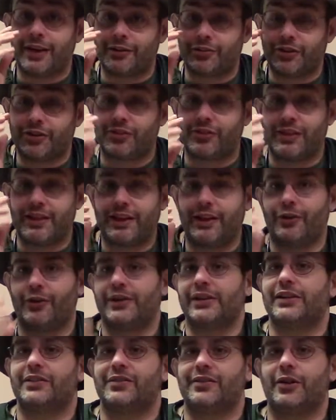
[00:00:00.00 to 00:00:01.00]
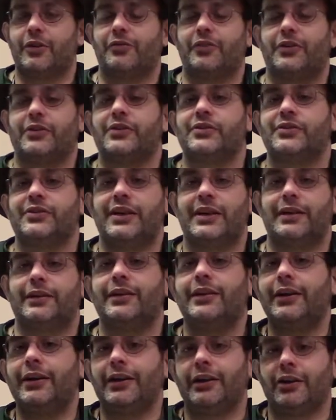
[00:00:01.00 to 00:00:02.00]
not just the area itself on the
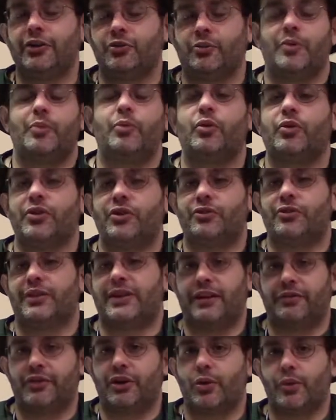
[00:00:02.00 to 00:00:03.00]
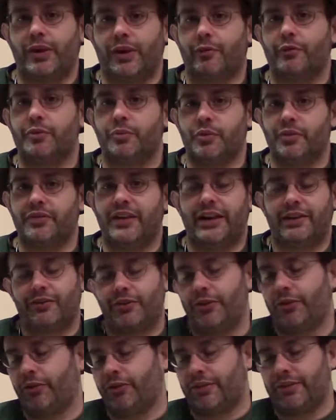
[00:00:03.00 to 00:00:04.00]
skin, because we will usually have to go in and remove that
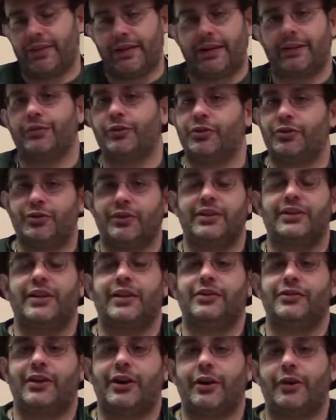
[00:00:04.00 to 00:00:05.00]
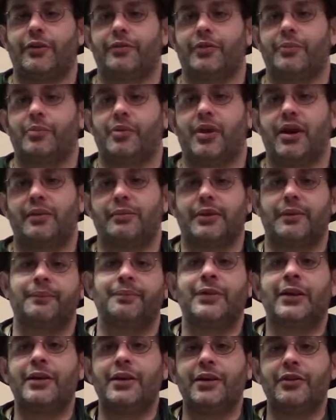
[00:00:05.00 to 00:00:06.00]
tooth, and that usually takes care of the problem.
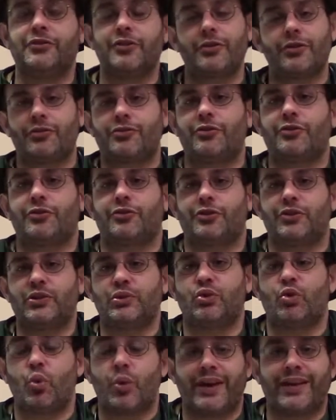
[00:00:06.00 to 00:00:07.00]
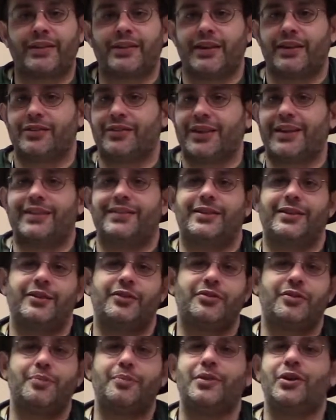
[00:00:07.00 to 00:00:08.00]
So those are just two quick things. Like I said,
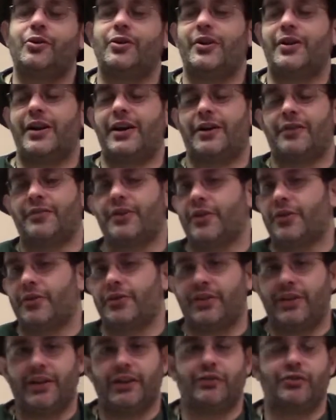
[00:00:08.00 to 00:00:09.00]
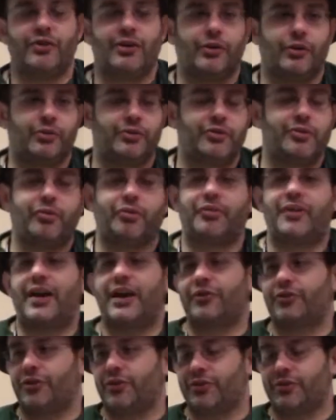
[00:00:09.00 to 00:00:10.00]
there's a myriad of other things, tooth
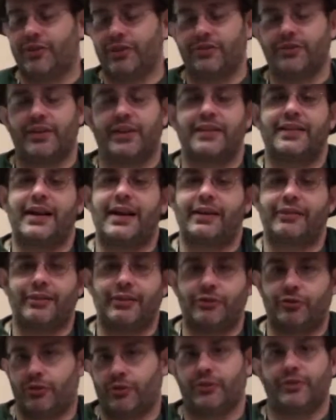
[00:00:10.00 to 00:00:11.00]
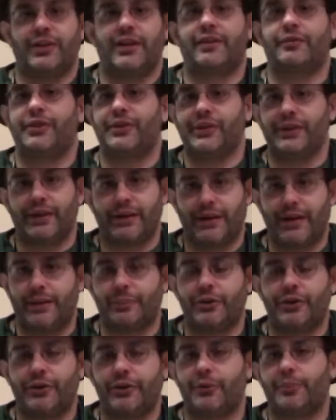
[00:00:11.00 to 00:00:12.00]
fractures, things like that, but certainly everything can
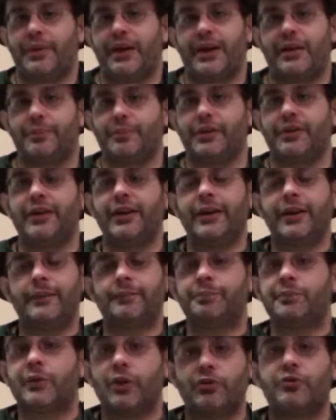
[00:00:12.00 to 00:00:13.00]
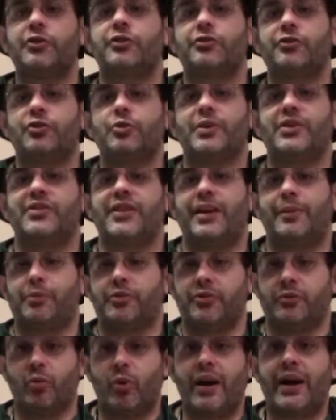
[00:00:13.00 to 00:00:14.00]
happen in your pet. But those are just two
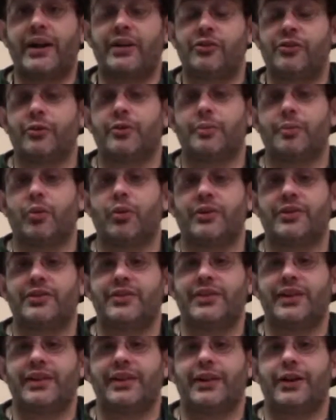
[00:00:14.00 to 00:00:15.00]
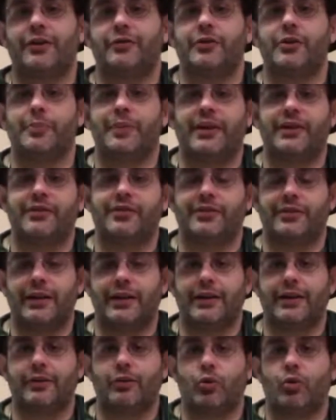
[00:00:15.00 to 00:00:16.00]
examples of why it's so important to take care of your pet's
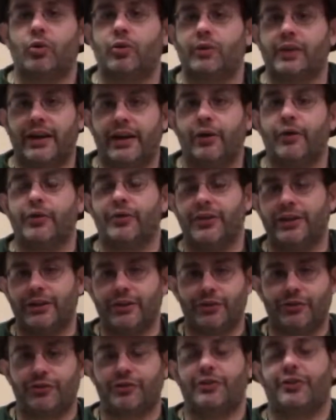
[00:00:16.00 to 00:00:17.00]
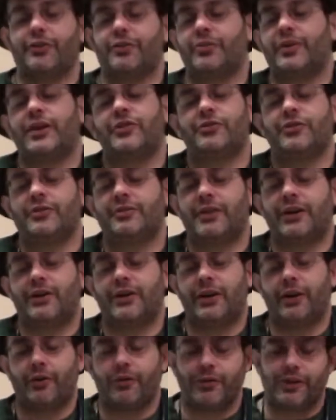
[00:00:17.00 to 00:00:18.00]
oral health in addition to the rest of
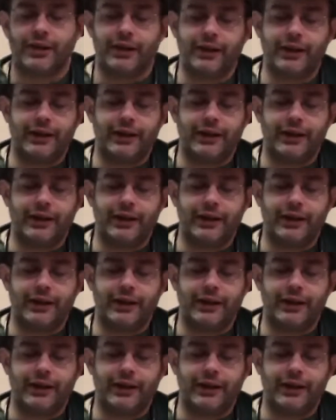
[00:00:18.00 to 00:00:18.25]
their health.